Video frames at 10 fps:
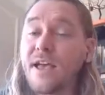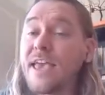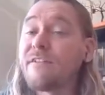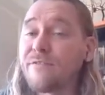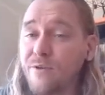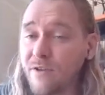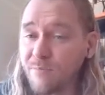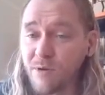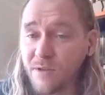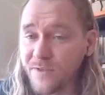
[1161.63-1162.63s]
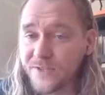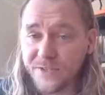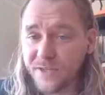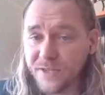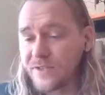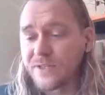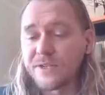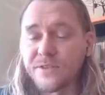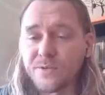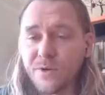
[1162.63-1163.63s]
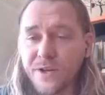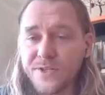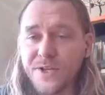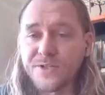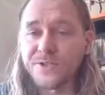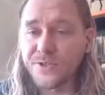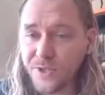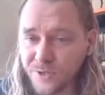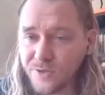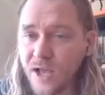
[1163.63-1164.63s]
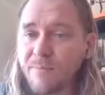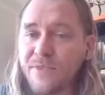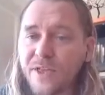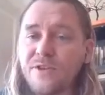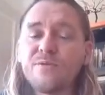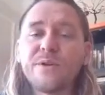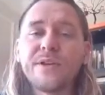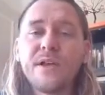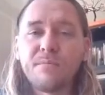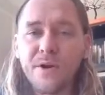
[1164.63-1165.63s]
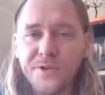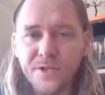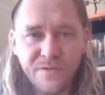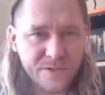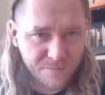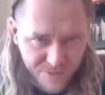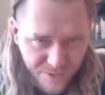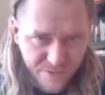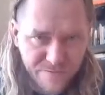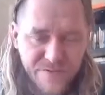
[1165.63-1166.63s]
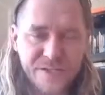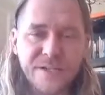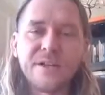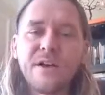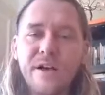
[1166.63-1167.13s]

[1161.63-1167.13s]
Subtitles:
If you have previously visited this organization's SecureDrop, then you would mark yourself as a return visit,